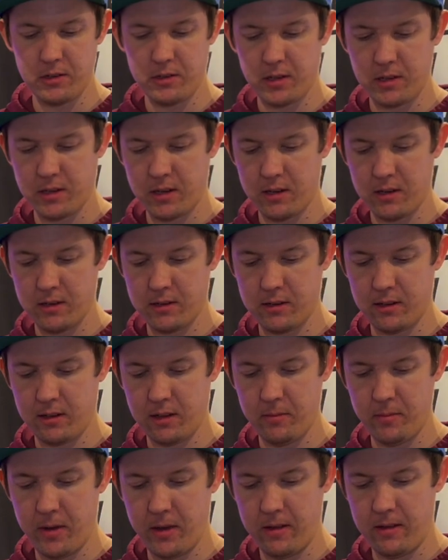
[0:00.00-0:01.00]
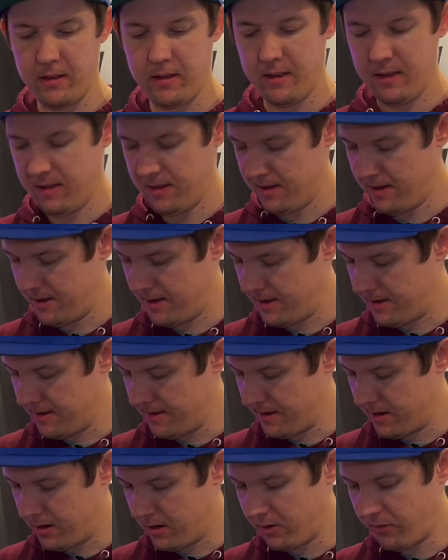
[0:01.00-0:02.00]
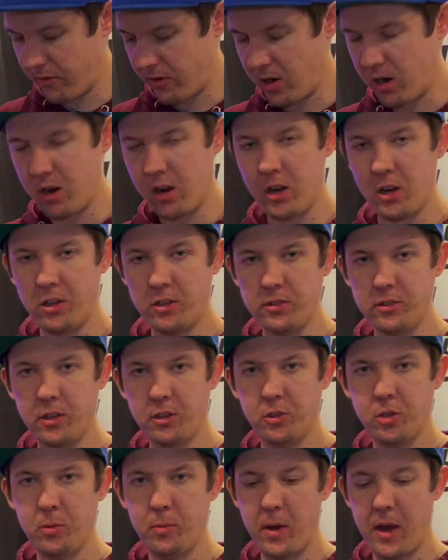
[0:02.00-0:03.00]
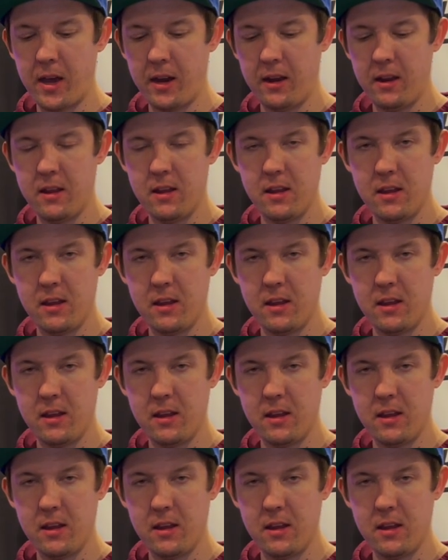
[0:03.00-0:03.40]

So that's kind of silly, but overall, it's not too bad.